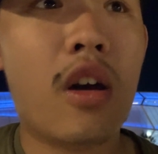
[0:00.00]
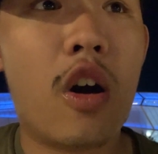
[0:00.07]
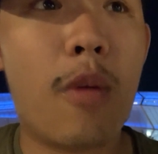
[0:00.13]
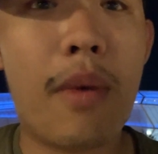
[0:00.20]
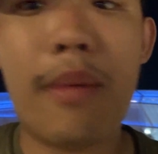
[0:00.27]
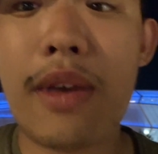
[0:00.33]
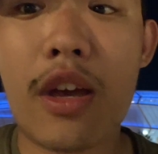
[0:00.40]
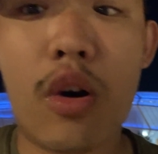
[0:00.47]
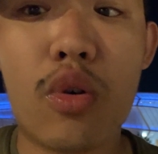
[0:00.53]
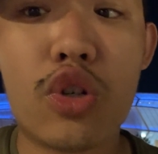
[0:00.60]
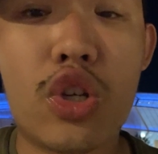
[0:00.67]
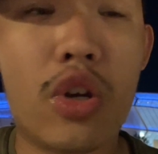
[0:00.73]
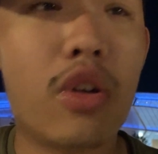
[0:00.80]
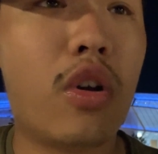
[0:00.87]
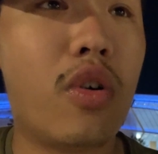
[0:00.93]
oh, maybe going
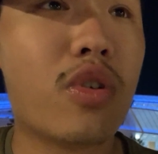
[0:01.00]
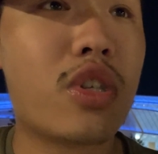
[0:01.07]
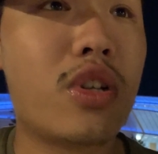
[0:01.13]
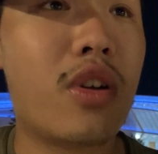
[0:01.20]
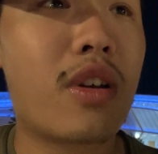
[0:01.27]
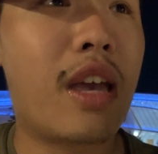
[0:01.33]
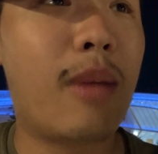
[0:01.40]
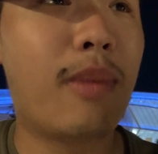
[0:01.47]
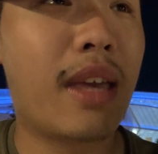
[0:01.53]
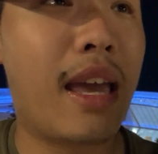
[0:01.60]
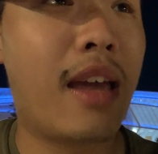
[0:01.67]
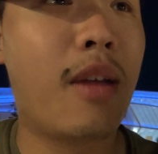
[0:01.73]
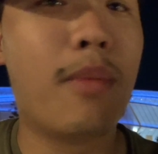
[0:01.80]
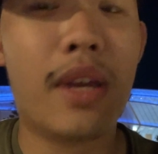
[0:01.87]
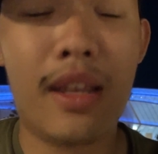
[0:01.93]
to an all-star game
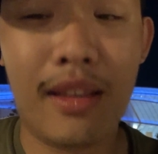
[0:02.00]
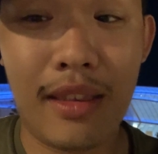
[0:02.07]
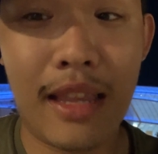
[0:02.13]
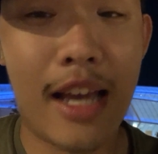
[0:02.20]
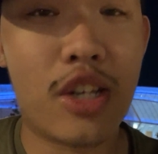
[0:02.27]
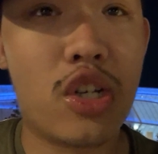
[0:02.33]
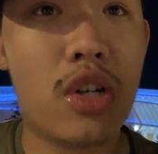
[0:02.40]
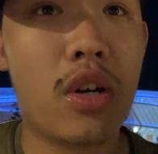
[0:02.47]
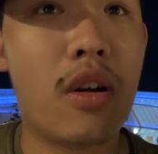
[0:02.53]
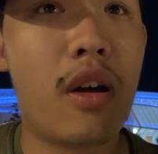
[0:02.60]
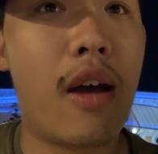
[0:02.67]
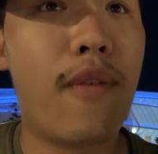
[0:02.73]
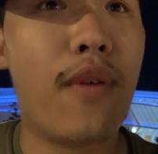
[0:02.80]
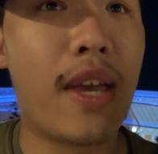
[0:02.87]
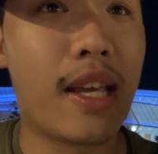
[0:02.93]
again. I mean, next year,
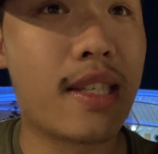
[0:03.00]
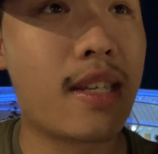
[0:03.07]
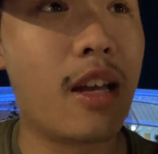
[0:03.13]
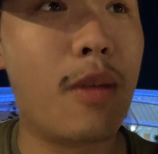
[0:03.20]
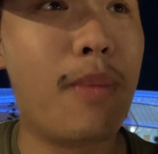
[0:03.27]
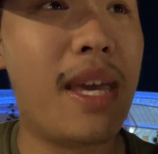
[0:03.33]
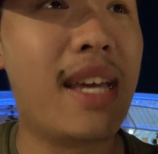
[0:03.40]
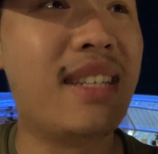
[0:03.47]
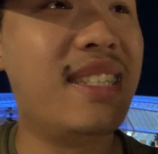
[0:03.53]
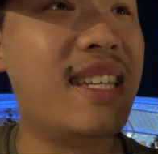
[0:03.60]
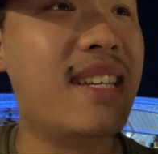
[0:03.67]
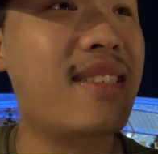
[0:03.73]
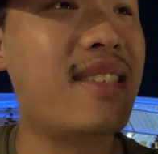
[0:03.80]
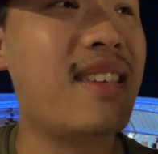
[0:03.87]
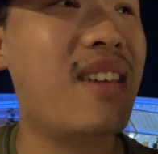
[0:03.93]
I think it's going to be in
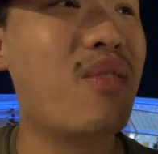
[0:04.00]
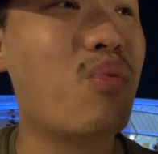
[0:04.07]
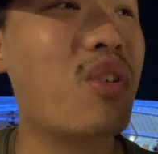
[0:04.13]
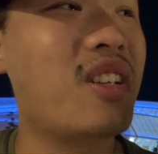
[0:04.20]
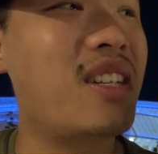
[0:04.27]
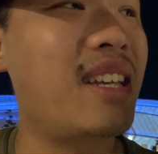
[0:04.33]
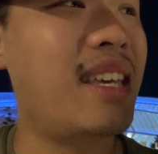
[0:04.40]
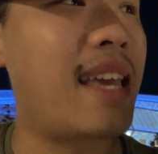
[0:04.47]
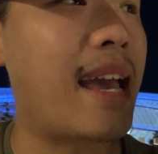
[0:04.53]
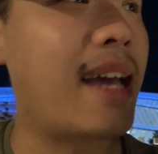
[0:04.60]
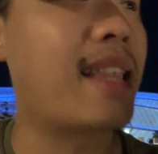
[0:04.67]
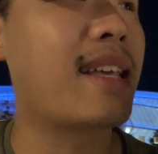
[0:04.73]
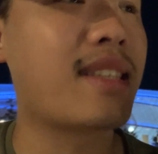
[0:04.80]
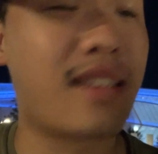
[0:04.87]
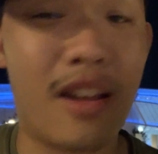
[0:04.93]
D.C., which, yeah,
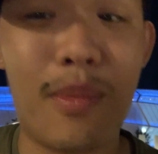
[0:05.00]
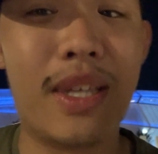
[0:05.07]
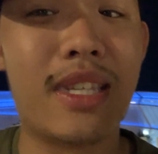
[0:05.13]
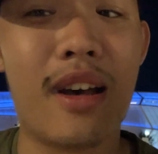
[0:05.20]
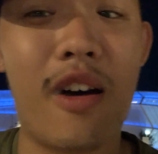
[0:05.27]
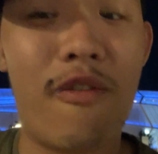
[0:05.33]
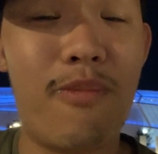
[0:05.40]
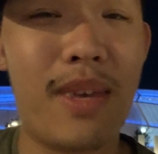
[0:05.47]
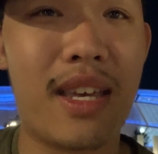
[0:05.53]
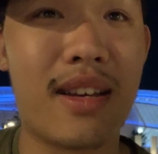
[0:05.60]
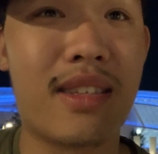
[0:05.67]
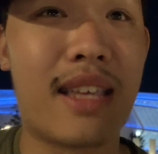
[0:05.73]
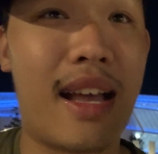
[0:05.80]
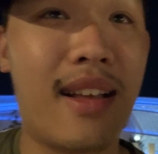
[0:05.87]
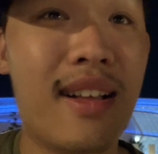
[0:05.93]
that's going to be tough
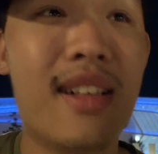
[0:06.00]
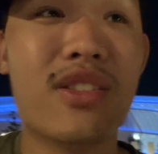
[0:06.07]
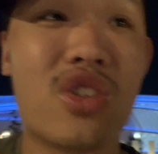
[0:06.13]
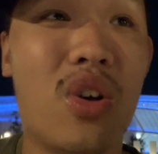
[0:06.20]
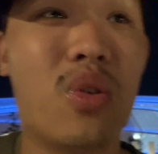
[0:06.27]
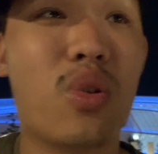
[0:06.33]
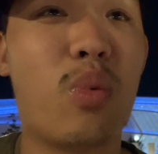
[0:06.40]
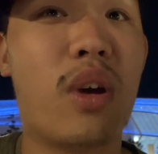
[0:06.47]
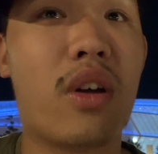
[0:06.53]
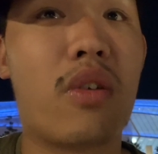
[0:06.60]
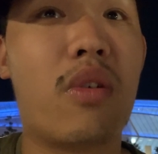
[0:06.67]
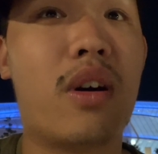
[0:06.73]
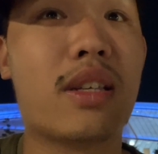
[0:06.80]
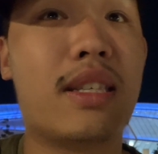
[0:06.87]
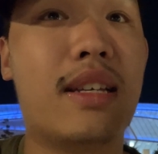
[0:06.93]
because it's all the way
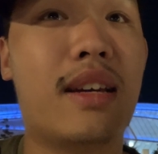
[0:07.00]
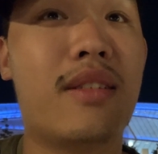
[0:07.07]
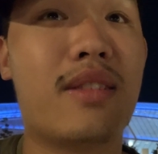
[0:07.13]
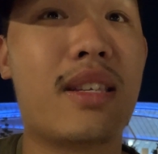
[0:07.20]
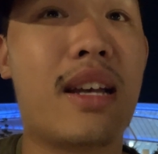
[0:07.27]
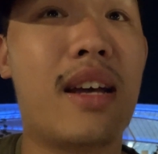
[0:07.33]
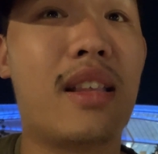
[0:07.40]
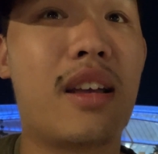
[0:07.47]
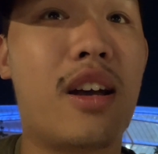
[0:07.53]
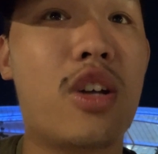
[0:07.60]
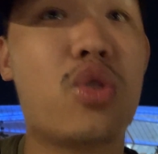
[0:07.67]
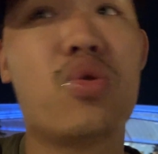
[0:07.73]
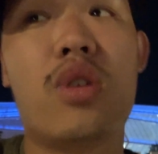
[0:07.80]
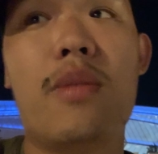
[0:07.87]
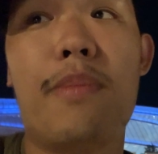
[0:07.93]
across the other side of the
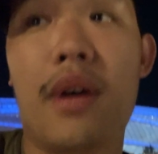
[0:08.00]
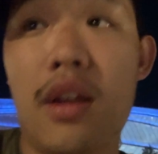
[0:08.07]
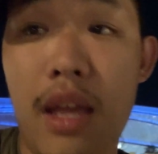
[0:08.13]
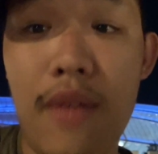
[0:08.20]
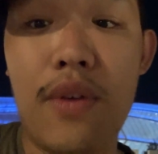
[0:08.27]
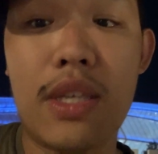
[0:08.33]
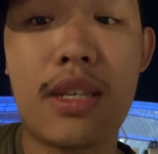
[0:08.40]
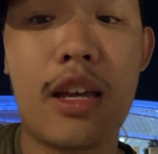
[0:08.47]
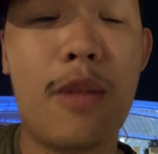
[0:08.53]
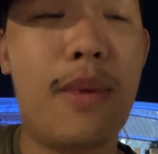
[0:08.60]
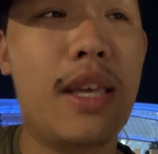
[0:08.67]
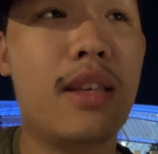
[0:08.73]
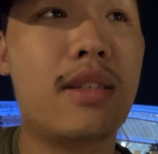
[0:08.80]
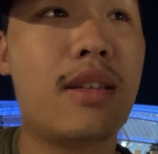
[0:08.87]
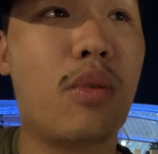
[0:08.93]
country. But if it's going to
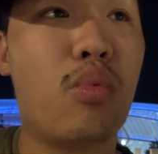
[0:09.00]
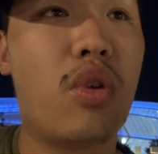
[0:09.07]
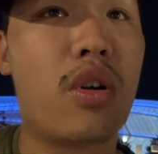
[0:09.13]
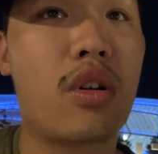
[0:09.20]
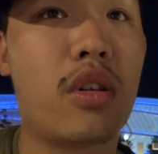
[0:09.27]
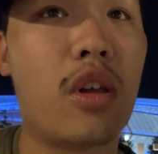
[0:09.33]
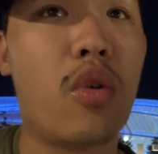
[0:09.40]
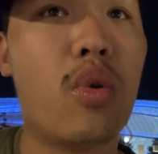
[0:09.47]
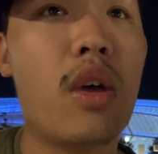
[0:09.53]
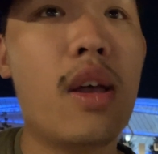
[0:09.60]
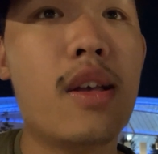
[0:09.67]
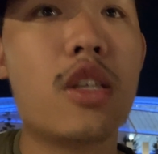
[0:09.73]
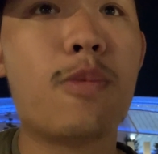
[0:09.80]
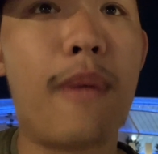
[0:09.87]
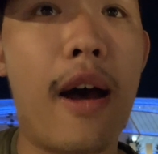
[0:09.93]
be somewhere close
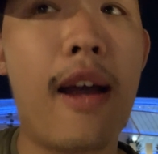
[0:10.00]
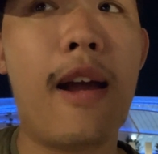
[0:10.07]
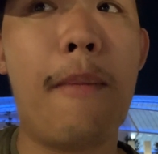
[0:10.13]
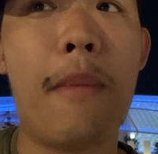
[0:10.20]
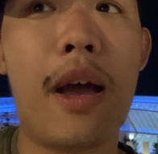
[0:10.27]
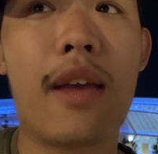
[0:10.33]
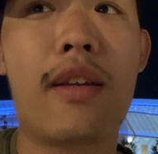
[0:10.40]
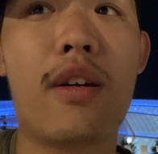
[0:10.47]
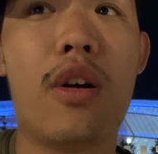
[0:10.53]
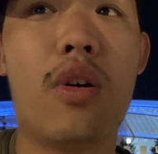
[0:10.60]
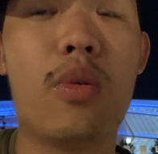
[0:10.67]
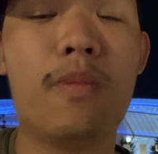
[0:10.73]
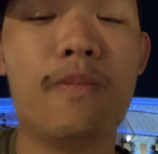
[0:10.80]
by, I might go